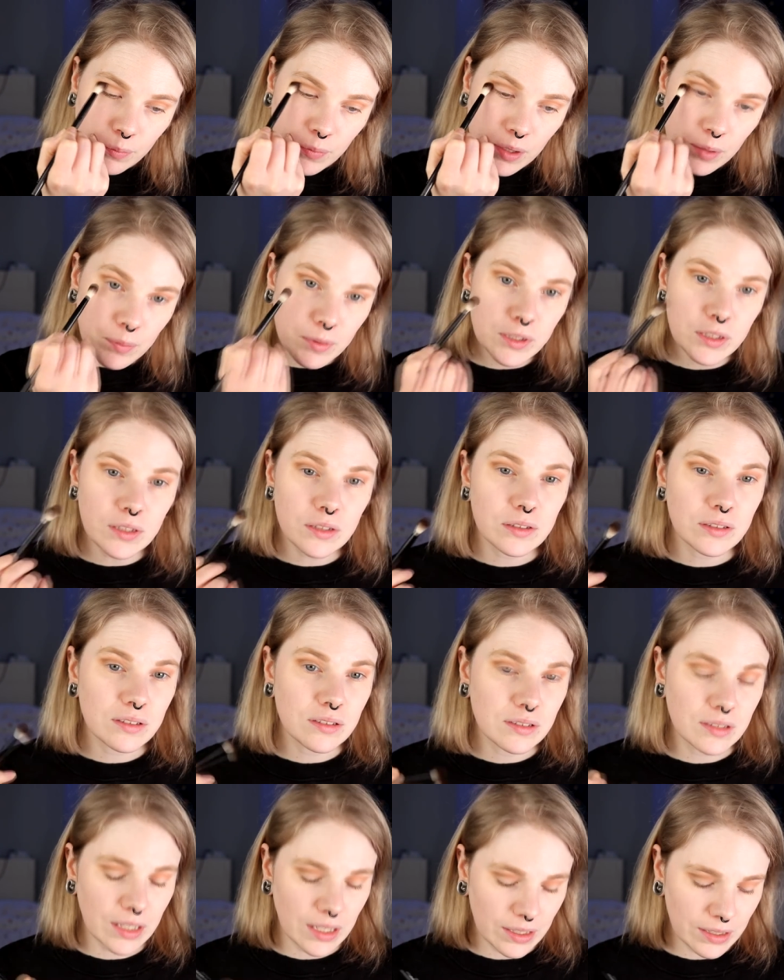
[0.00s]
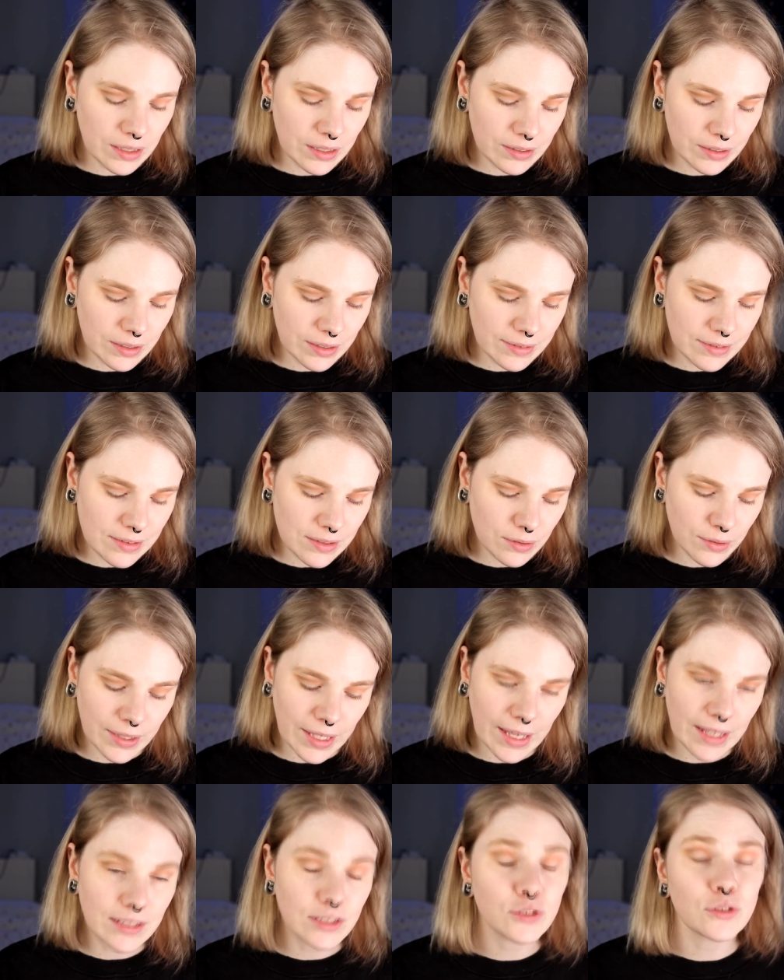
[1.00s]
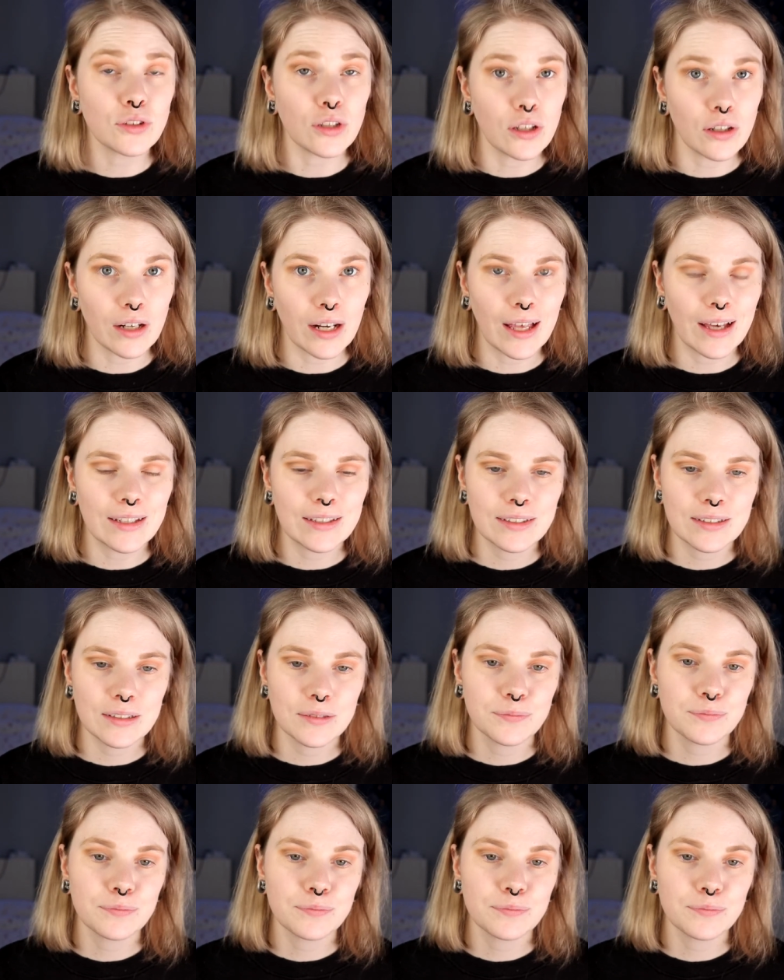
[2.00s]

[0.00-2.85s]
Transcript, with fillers: maybe just to say that it's okay to not like